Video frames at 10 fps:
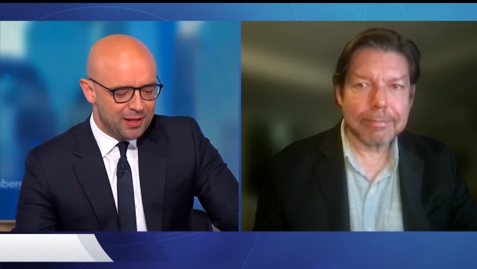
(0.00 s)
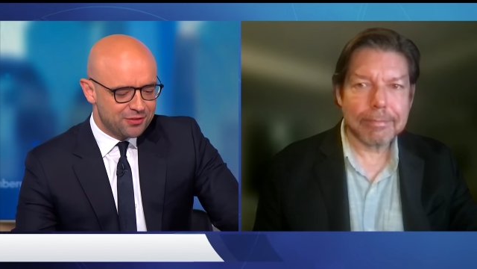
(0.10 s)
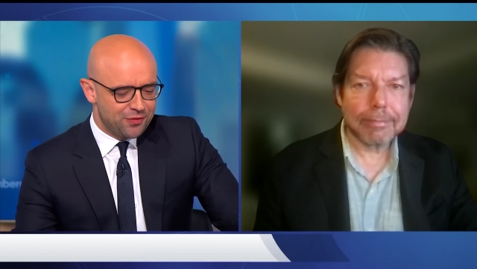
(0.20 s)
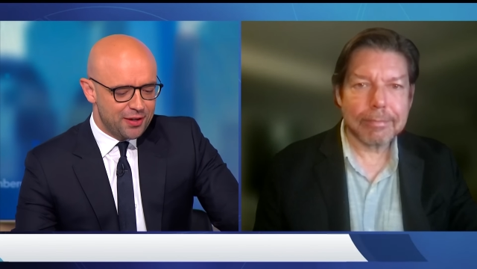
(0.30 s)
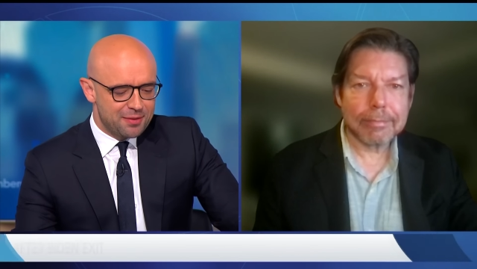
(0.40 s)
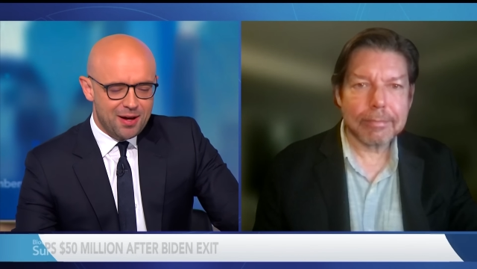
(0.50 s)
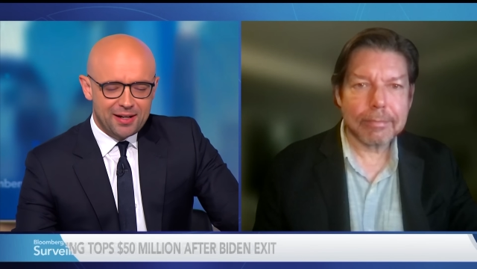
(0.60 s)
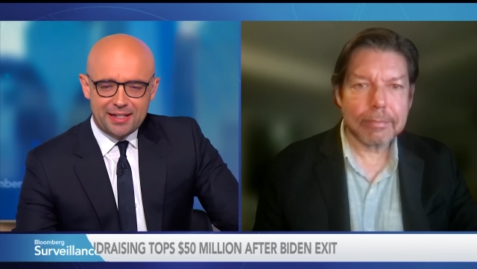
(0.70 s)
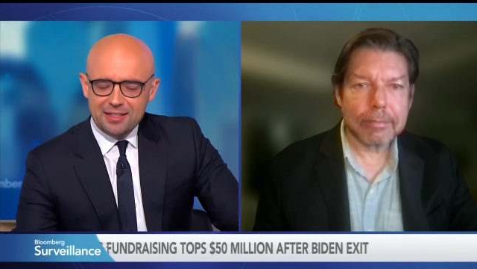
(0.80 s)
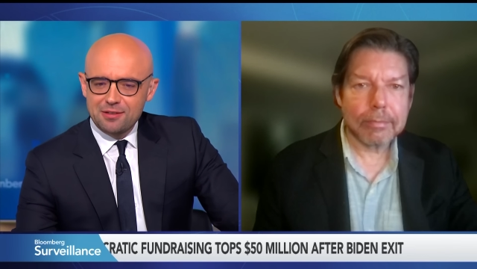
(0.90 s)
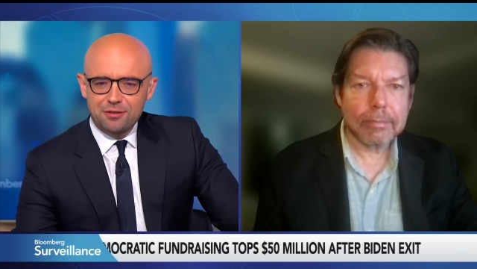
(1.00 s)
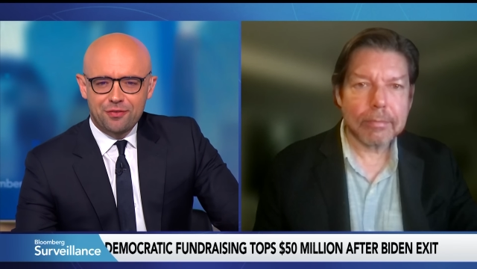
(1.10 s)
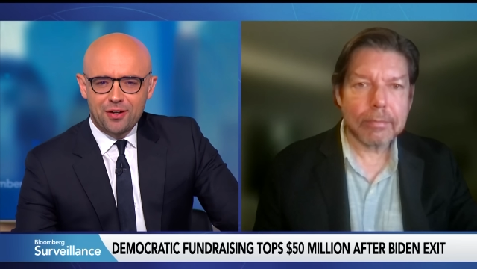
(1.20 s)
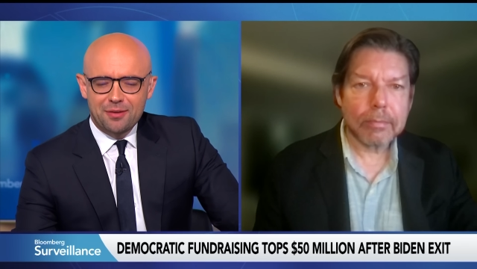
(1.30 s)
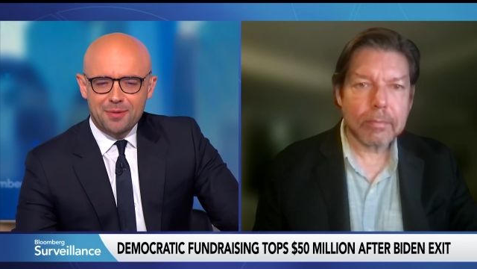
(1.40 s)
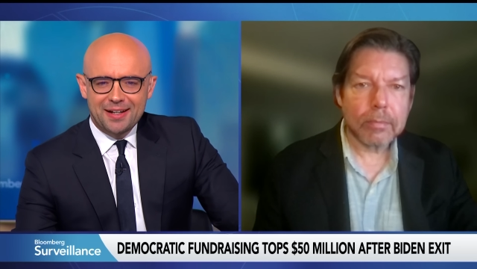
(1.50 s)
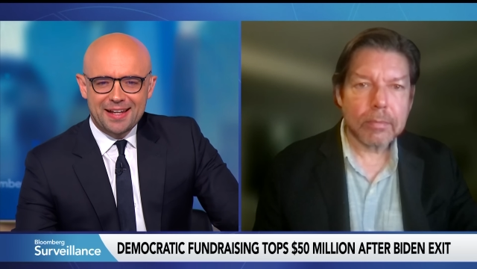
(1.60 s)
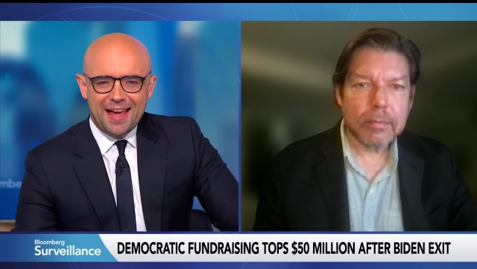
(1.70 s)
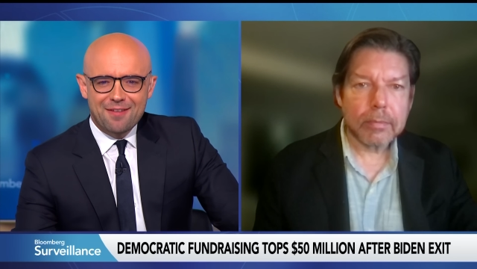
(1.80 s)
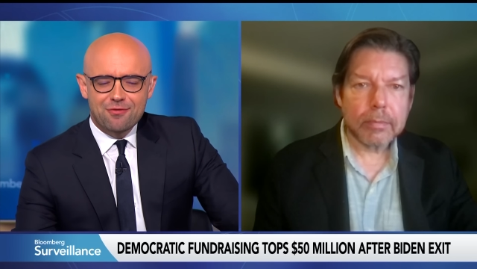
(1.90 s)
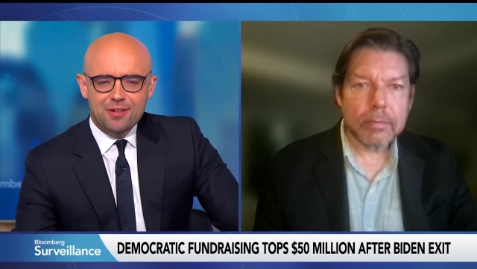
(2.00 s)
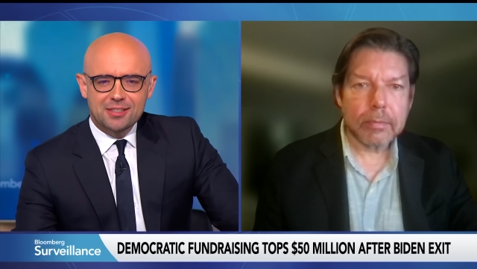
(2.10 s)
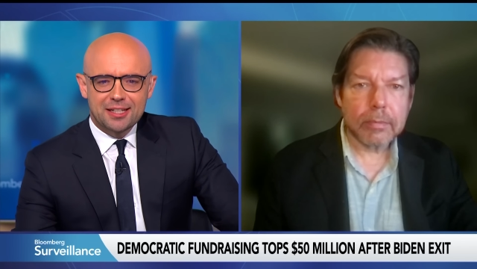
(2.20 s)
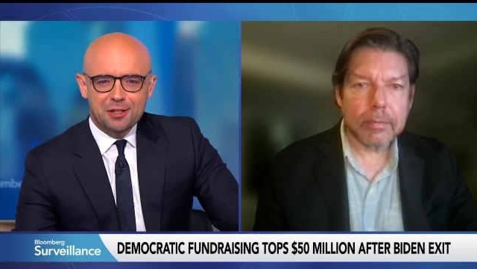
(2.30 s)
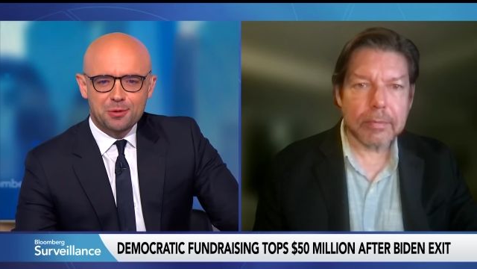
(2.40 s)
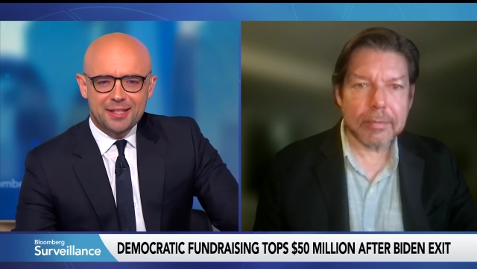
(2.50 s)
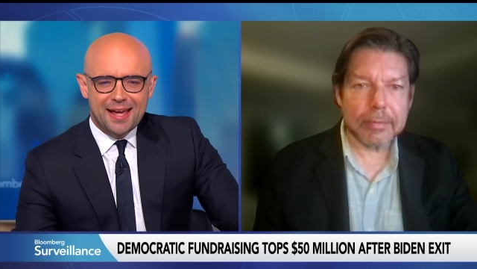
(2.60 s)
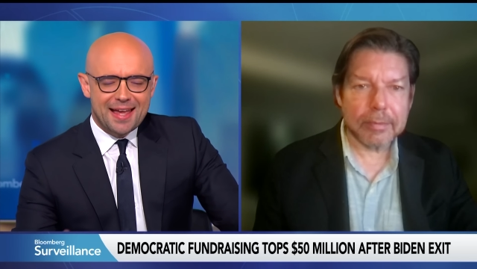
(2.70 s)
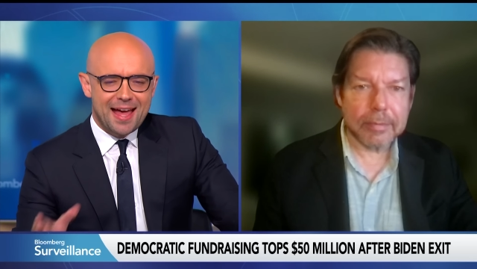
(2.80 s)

Speaker 1: let's follow the money. You follow the money every single day.